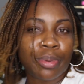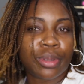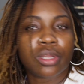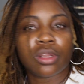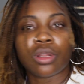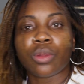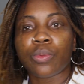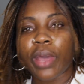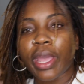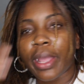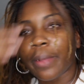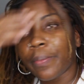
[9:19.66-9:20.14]
put
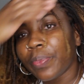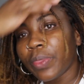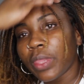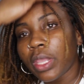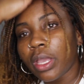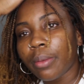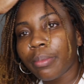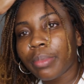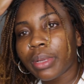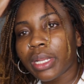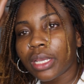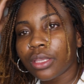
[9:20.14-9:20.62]
it away.
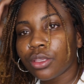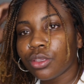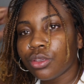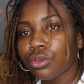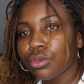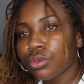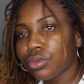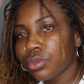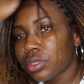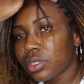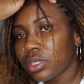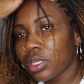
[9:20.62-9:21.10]
But I
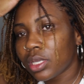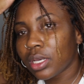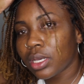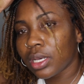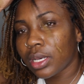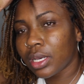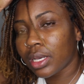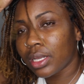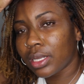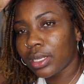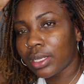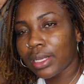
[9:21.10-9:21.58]
used
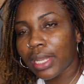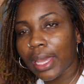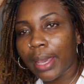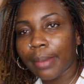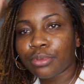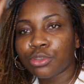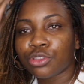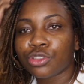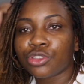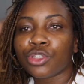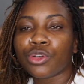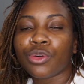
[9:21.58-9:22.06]
the
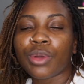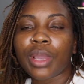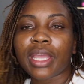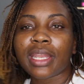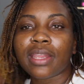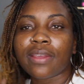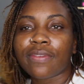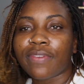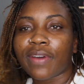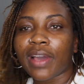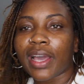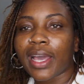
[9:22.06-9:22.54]
Natural
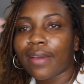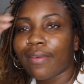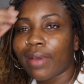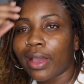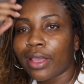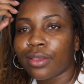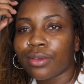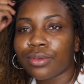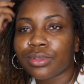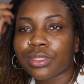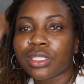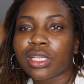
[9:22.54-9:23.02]
85.
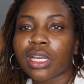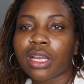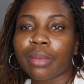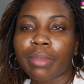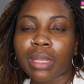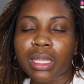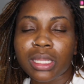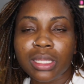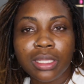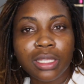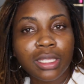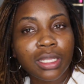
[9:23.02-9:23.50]
I used her
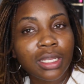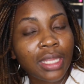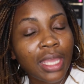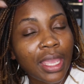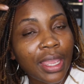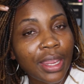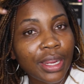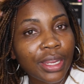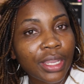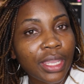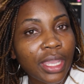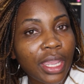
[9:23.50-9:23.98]

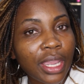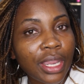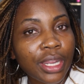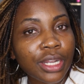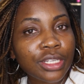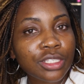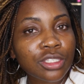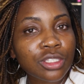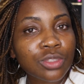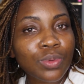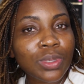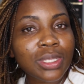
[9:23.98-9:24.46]
Hair
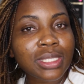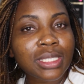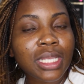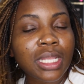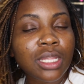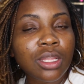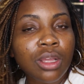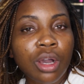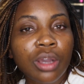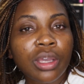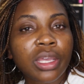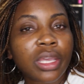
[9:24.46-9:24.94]
Care Twist
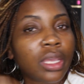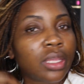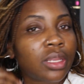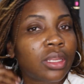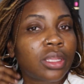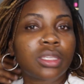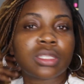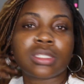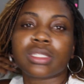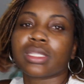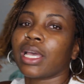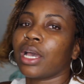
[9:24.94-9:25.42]

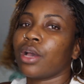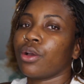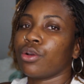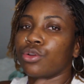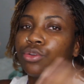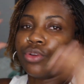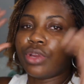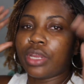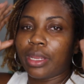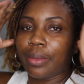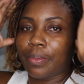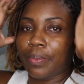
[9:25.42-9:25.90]
Elongating Style
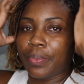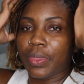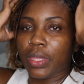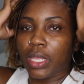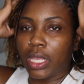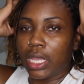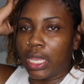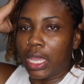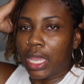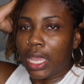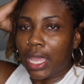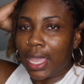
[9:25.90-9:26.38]
Cream.
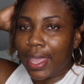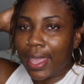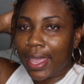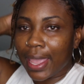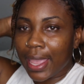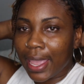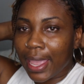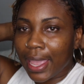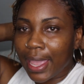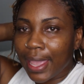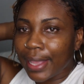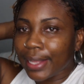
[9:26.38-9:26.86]

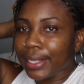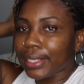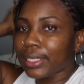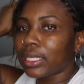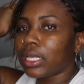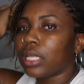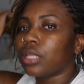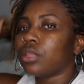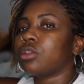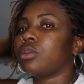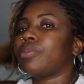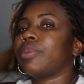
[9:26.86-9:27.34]

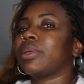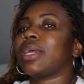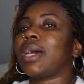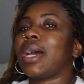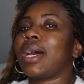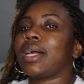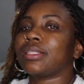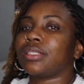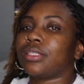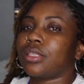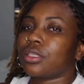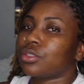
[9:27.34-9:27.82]
And a little bit of
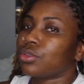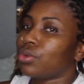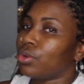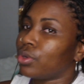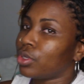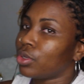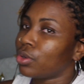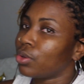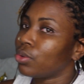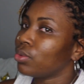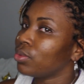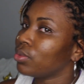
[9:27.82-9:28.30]
Hot 6
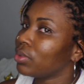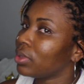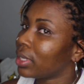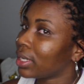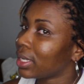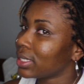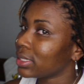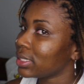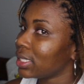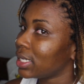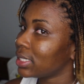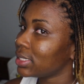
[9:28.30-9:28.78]
oil.
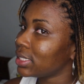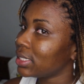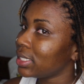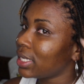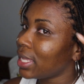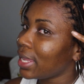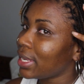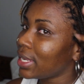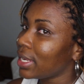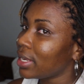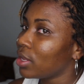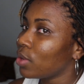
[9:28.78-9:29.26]
Like I said, I
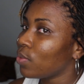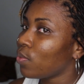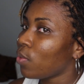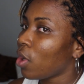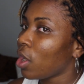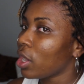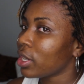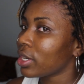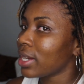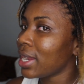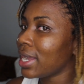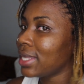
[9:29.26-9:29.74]
didn't add any
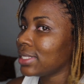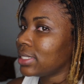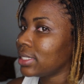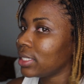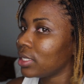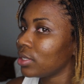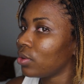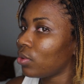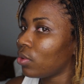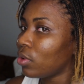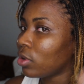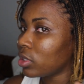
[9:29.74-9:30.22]
water. I
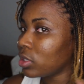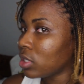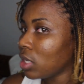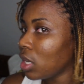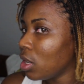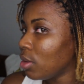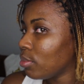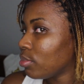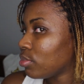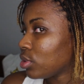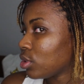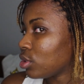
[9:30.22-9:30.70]
did it on
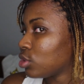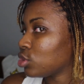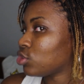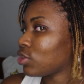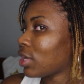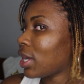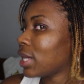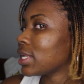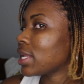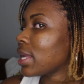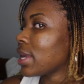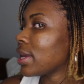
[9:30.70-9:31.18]
blow
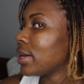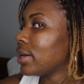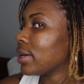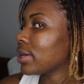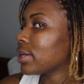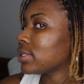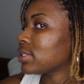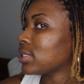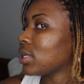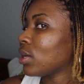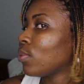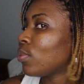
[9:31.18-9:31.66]
dried hair
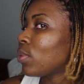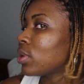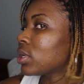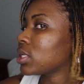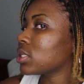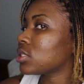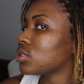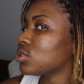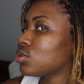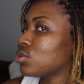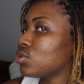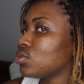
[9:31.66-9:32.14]
because I
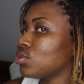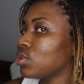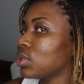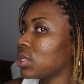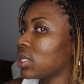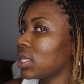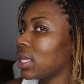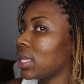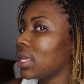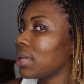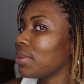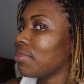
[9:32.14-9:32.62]
wanted to
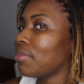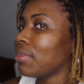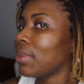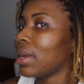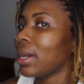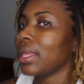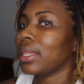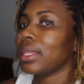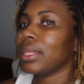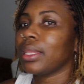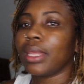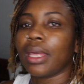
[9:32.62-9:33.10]
keep
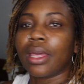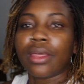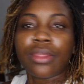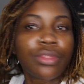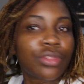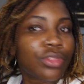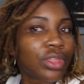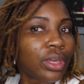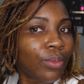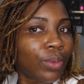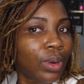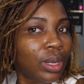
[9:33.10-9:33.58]
my
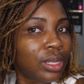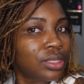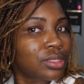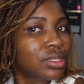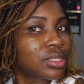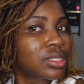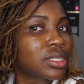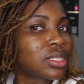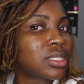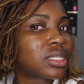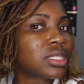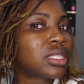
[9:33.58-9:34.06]
length. I wanted
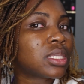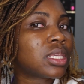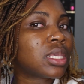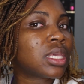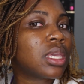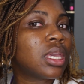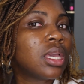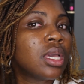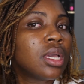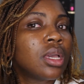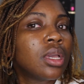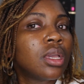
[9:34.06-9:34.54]
to
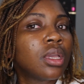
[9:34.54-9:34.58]
see,